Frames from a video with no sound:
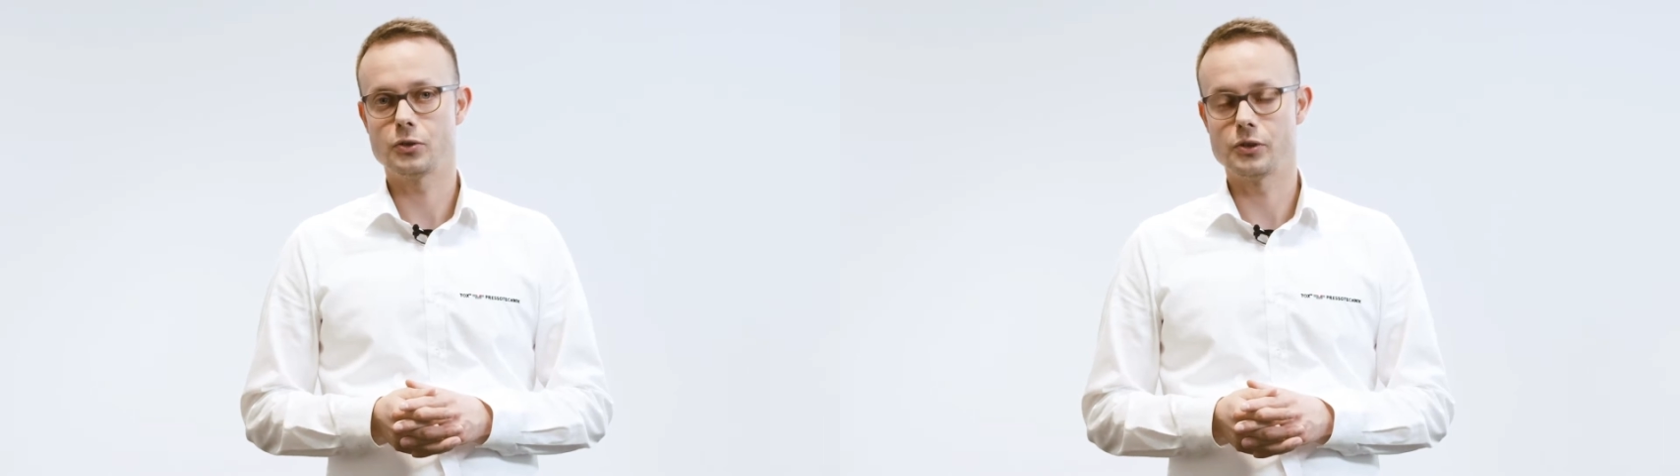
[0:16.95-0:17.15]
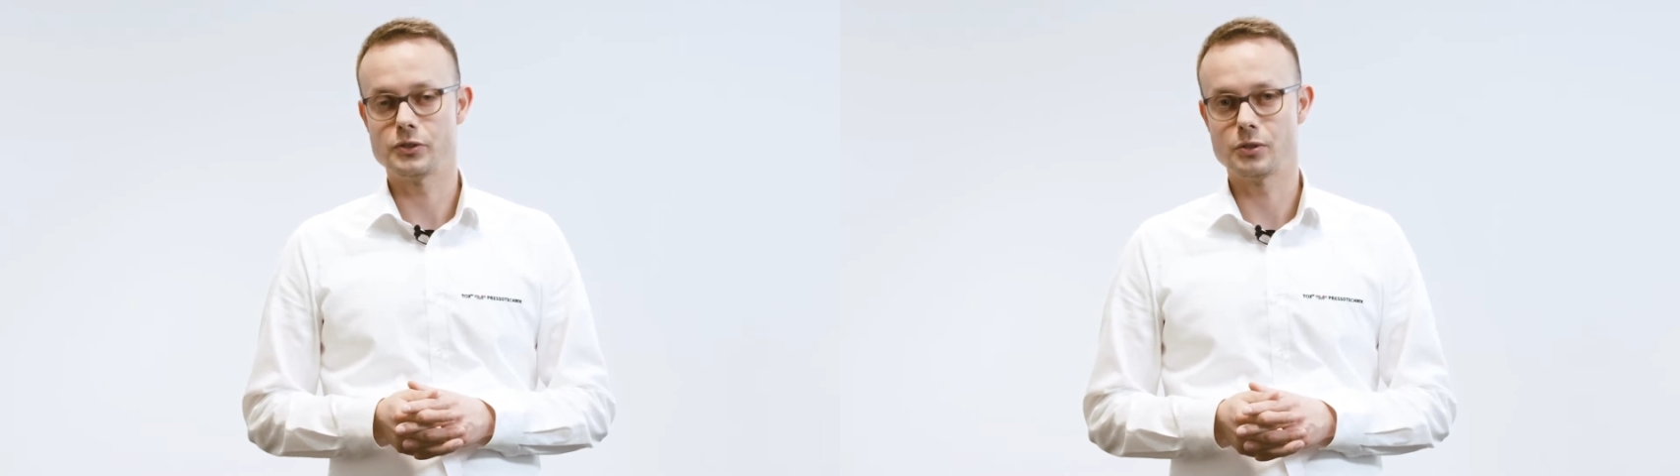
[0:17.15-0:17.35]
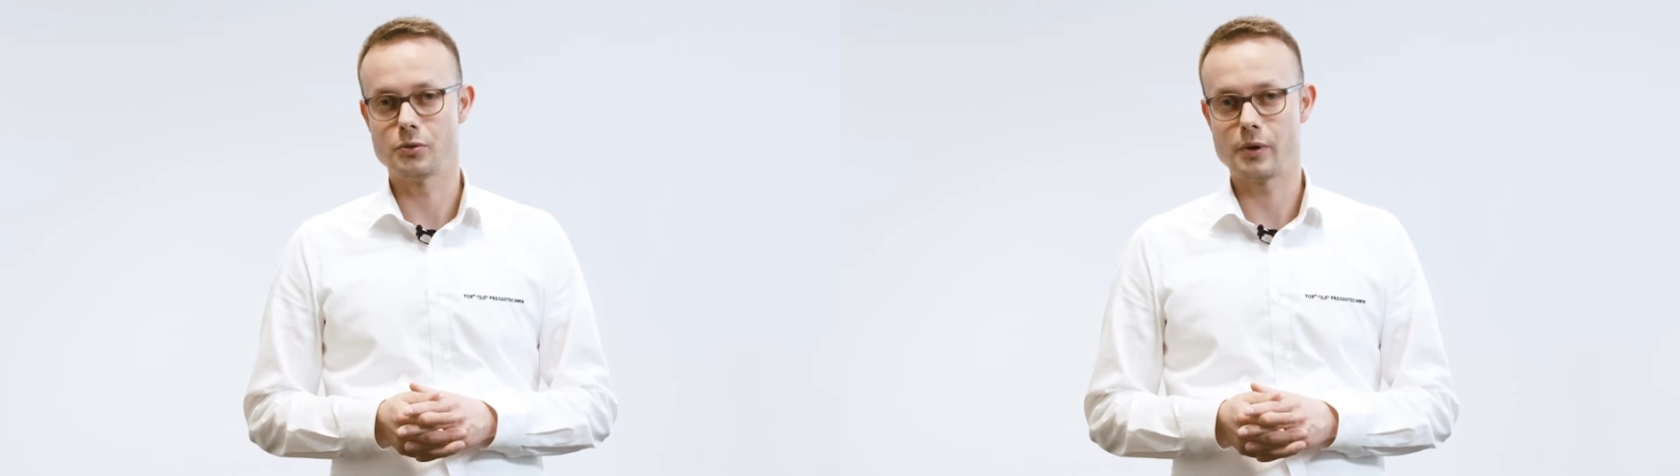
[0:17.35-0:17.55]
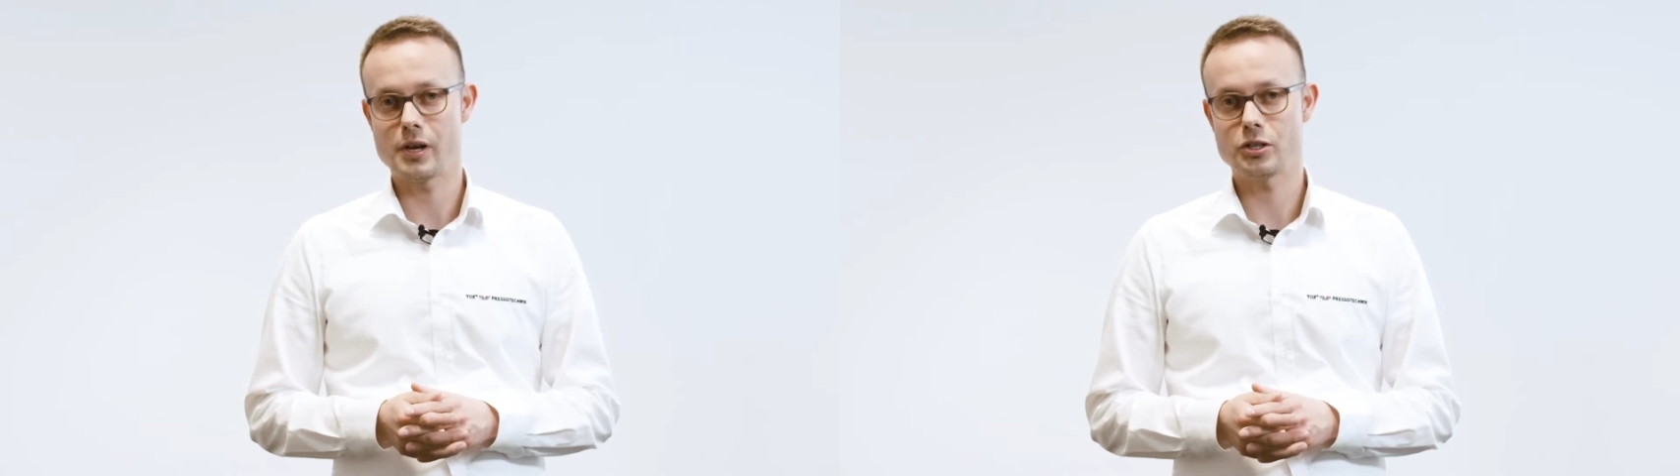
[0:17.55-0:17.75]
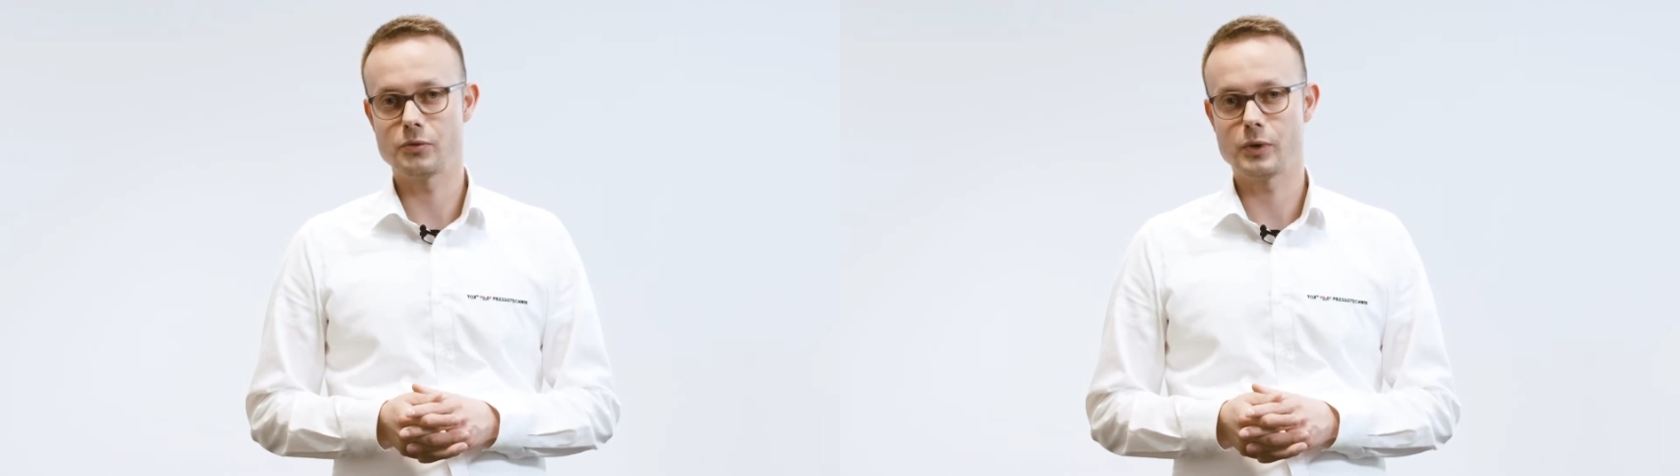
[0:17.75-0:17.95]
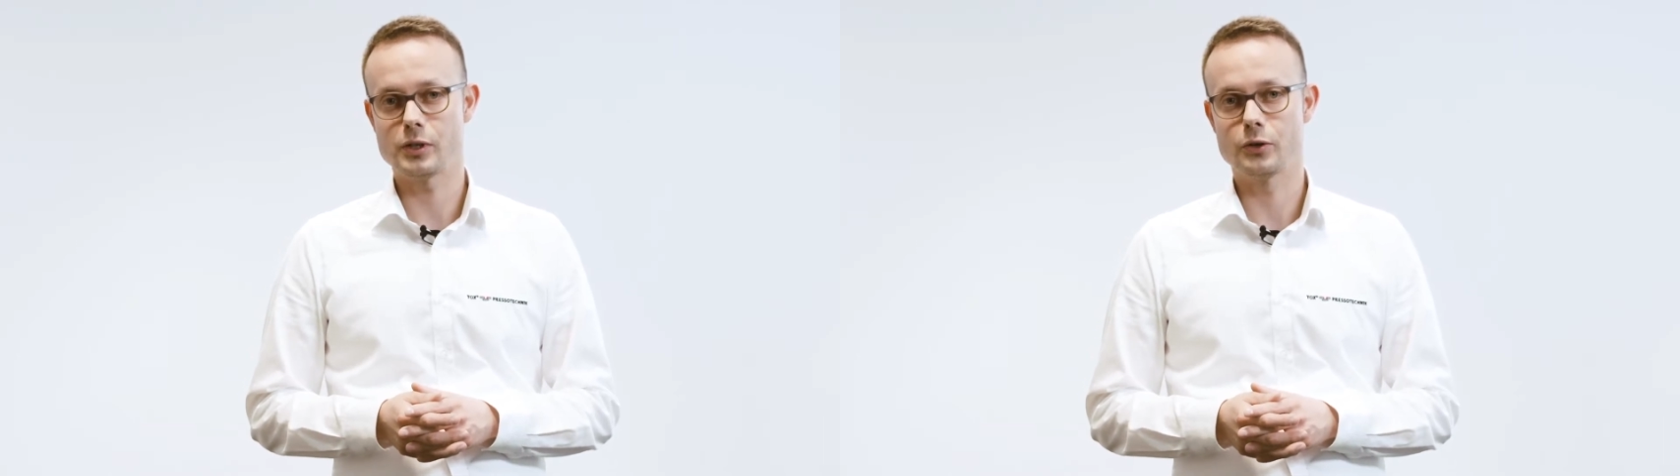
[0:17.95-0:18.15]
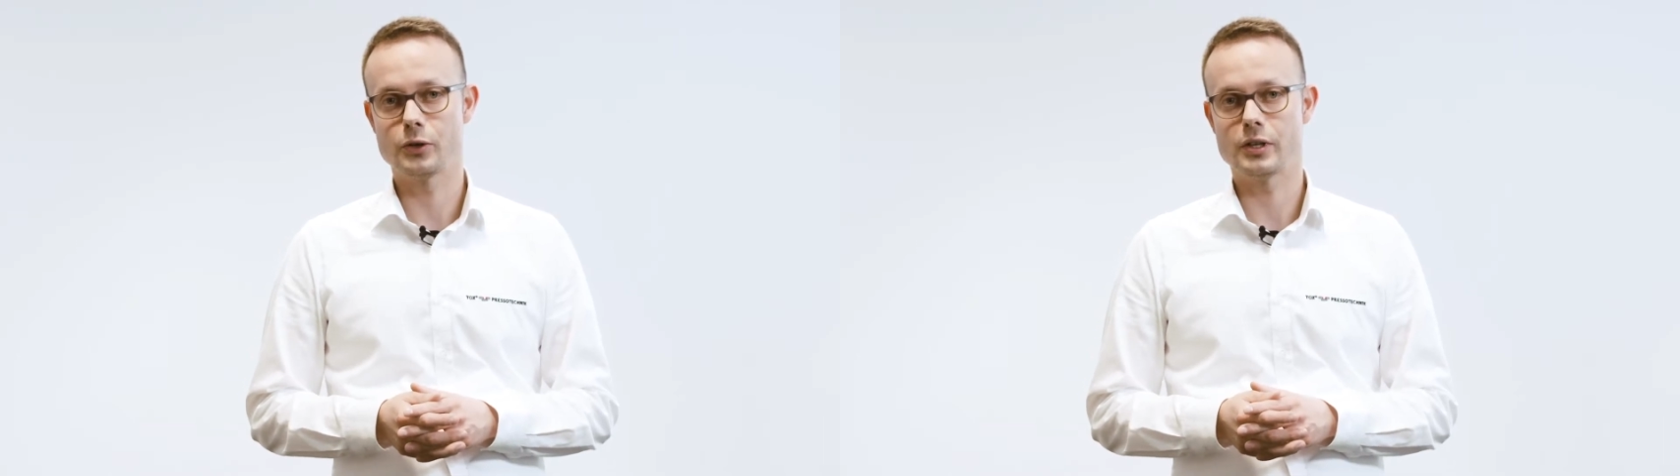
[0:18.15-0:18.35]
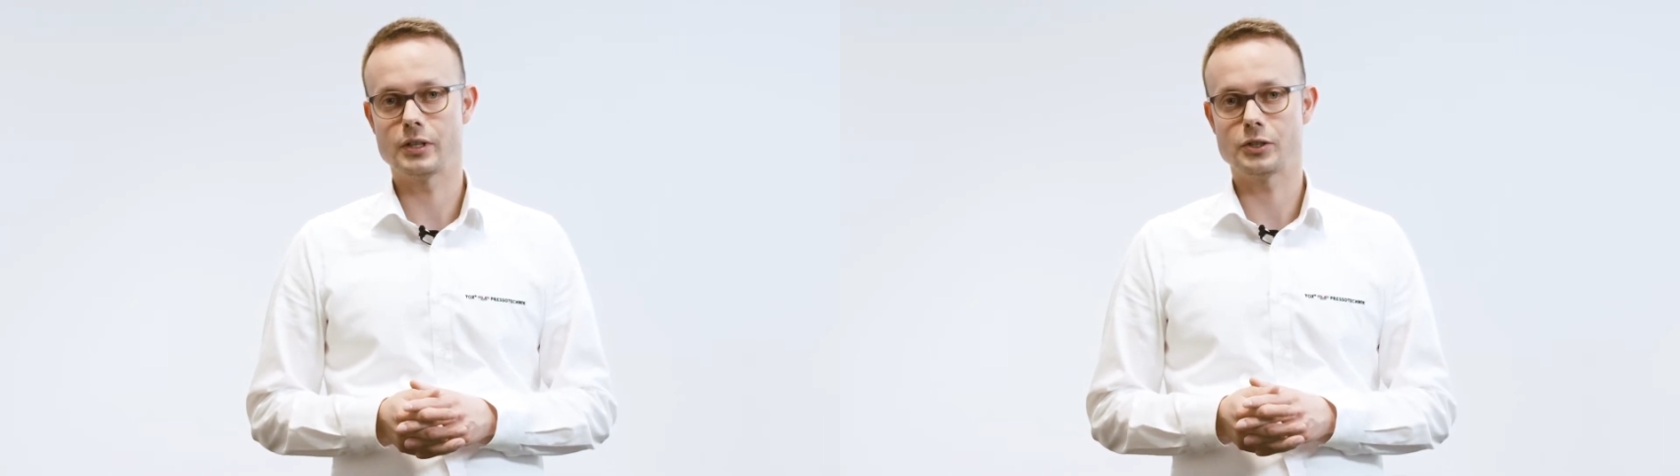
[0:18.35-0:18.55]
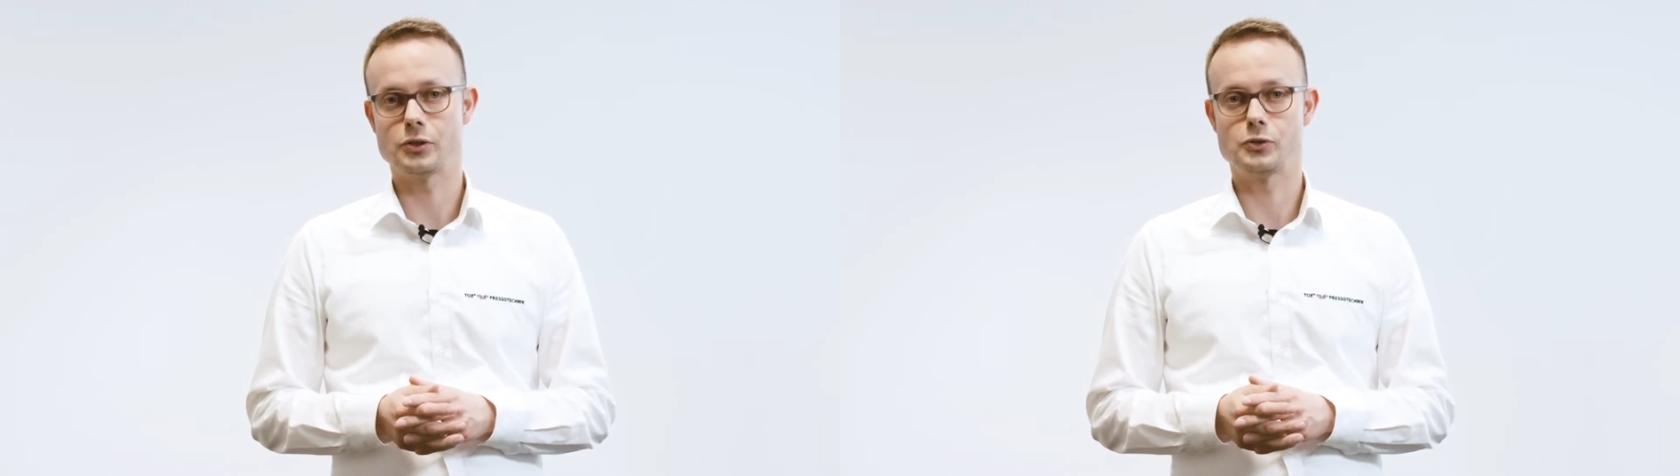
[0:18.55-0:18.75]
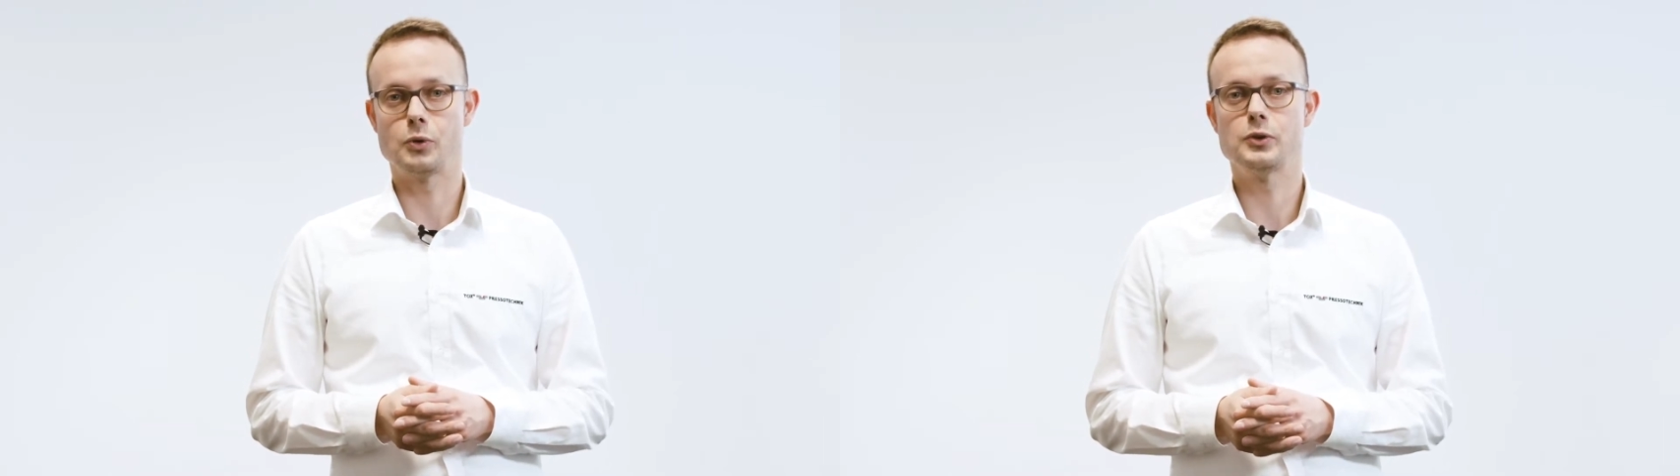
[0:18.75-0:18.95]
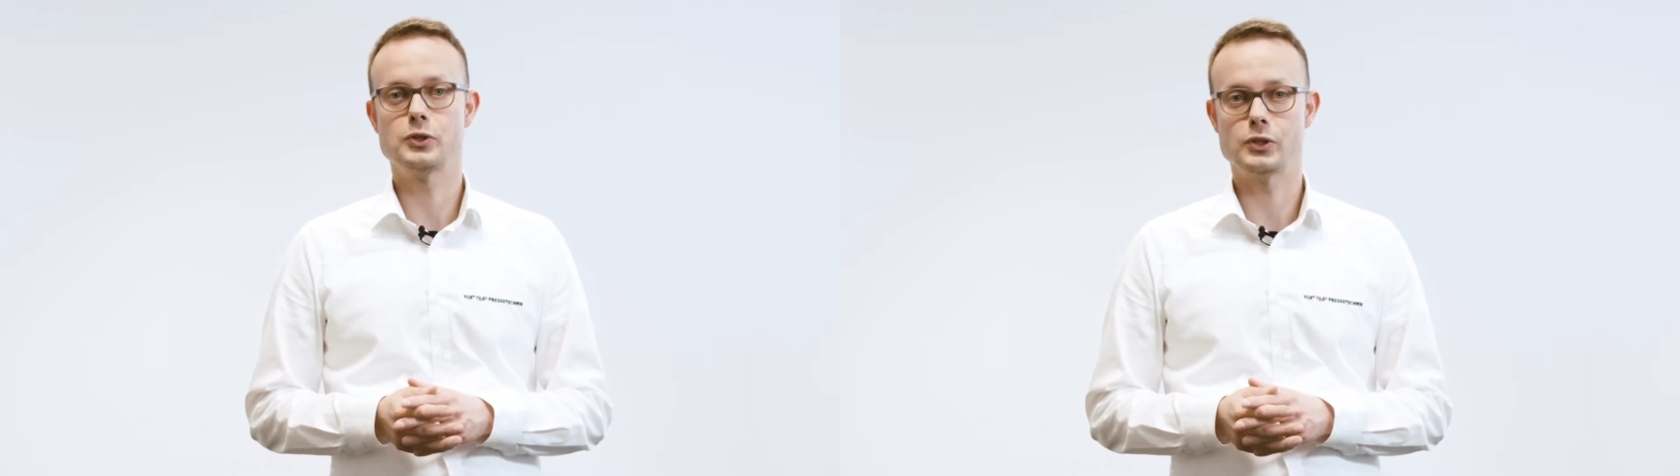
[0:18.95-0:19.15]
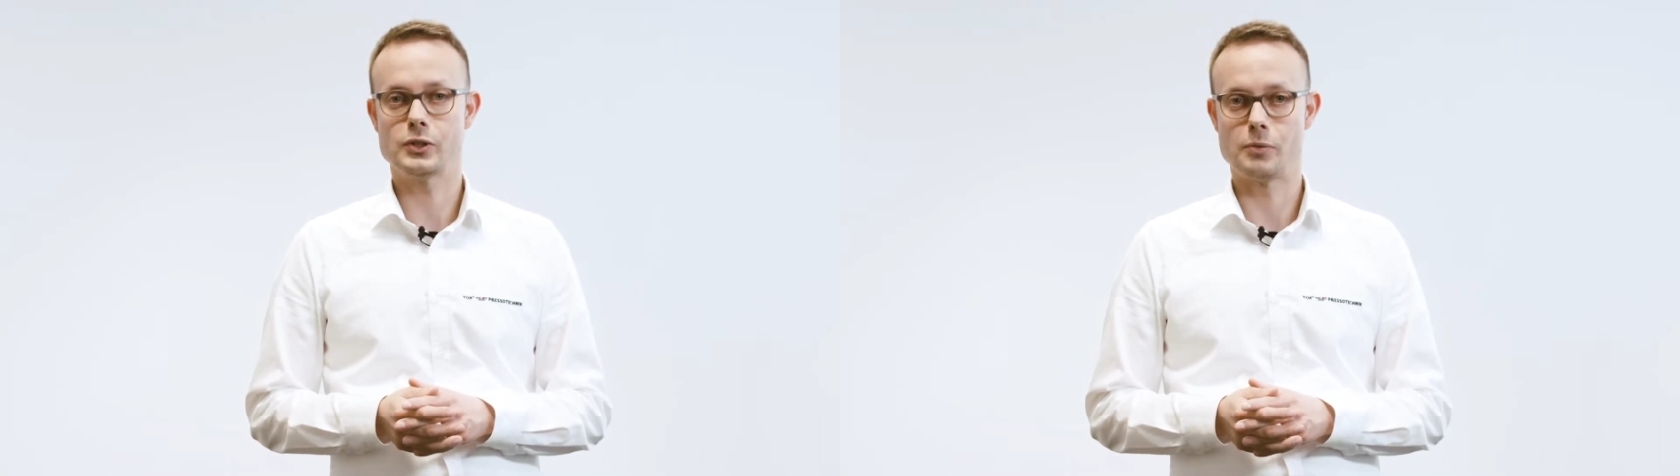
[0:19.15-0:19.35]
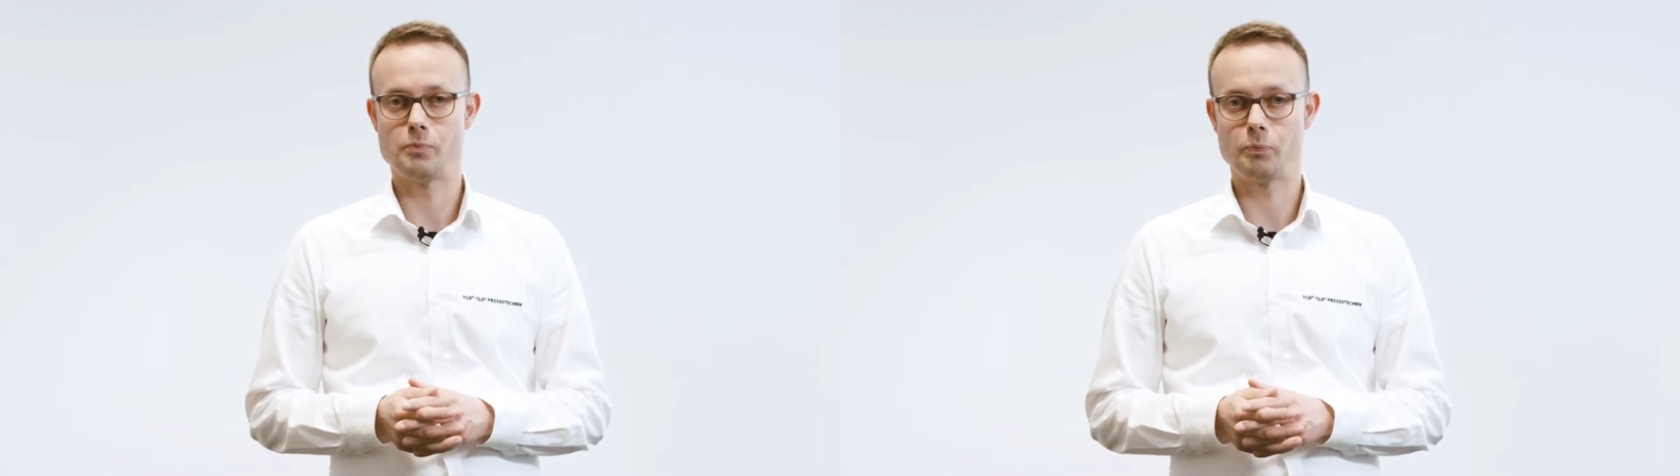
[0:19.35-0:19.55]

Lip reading: consideration when you're looking at a control system.